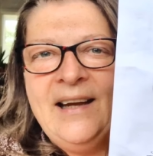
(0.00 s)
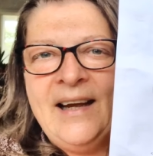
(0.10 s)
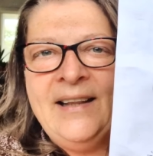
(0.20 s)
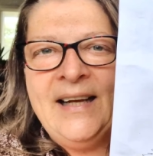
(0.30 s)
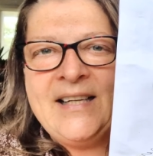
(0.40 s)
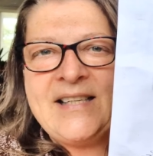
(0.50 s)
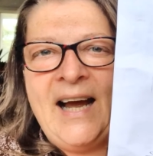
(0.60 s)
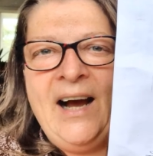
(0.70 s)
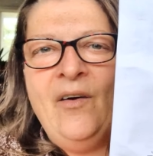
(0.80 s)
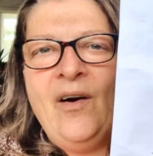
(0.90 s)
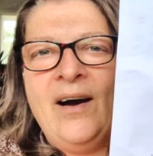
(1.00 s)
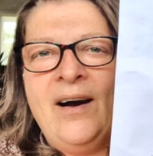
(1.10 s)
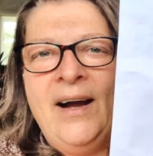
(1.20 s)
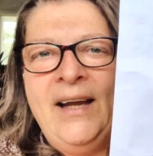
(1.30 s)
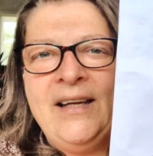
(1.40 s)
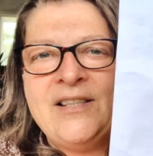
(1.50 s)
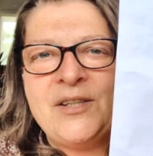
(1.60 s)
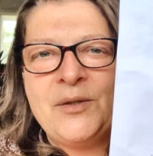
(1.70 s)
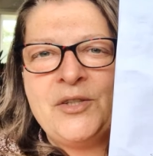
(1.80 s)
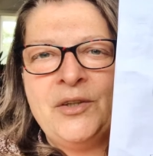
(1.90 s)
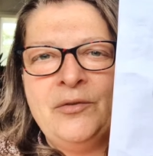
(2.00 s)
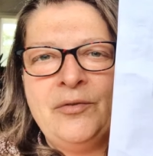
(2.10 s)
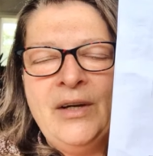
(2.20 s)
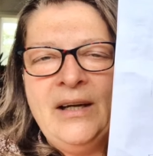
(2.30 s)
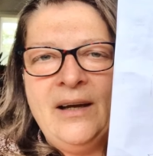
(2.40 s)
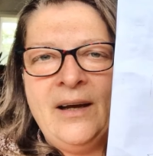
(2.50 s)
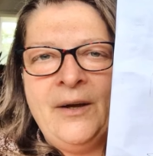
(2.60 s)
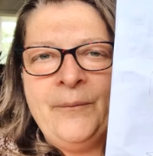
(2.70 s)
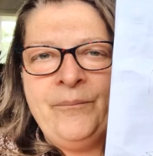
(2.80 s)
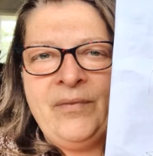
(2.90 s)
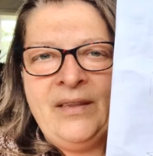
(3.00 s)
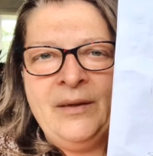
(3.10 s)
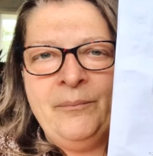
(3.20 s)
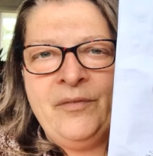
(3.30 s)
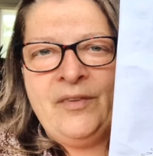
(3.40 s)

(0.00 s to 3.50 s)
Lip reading: And that's how I sort of the